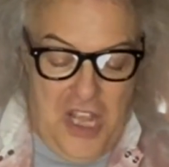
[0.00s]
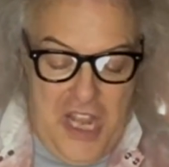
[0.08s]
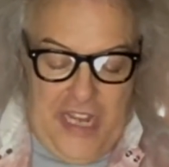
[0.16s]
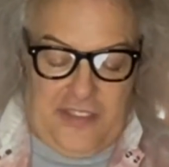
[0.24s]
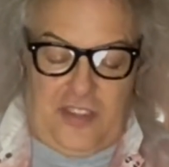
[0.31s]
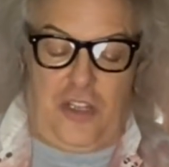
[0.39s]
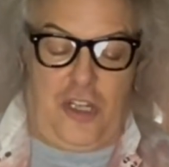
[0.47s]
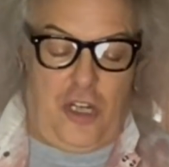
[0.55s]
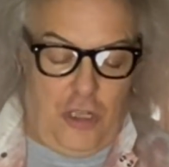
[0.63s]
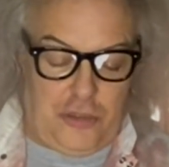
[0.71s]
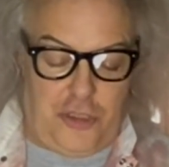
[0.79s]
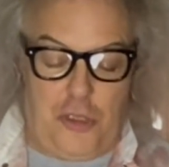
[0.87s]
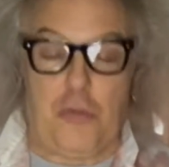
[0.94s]
it's a
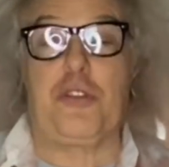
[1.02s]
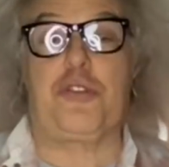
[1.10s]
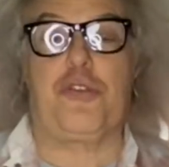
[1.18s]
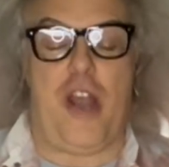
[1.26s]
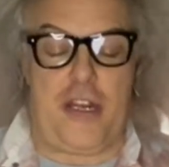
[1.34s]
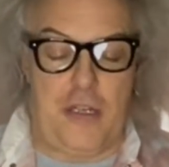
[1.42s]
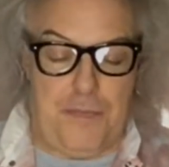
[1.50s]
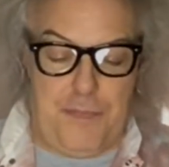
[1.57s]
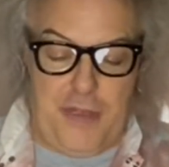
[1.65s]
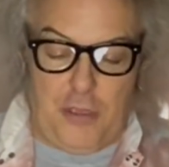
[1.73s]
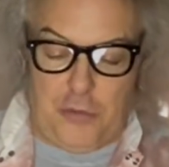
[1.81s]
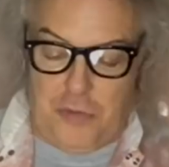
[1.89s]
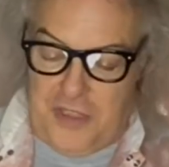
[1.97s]
culture we're trying to
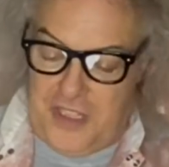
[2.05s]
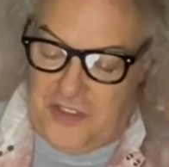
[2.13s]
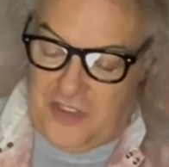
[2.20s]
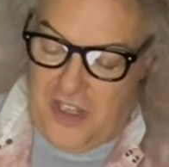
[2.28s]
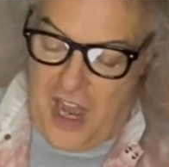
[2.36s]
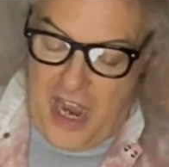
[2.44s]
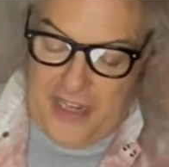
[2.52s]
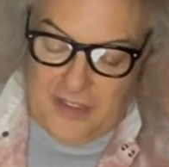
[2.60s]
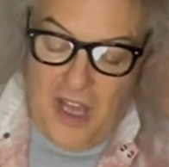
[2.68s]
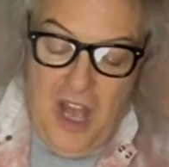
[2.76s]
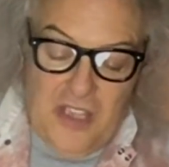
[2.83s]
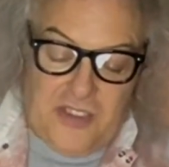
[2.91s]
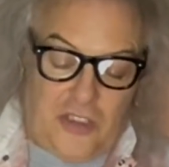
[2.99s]
build with these guys,
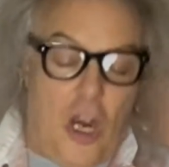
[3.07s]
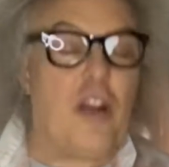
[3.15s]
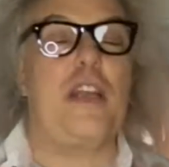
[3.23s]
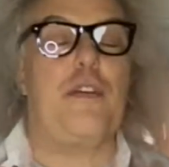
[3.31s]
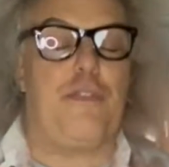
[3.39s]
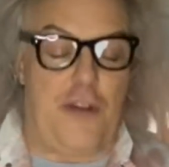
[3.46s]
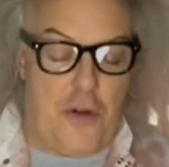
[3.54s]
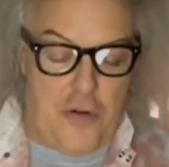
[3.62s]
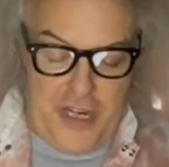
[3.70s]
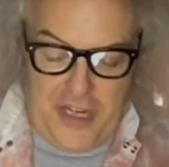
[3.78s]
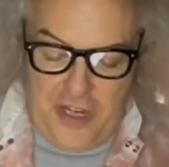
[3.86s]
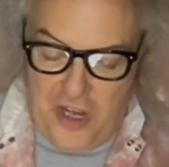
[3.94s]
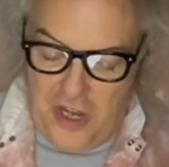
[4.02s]
starting very
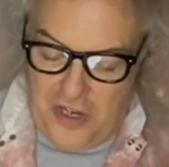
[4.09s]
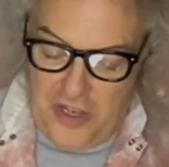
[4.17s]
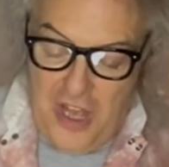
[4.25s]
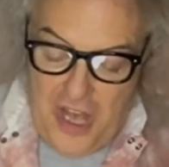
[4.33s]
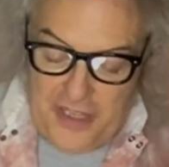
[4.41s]
young.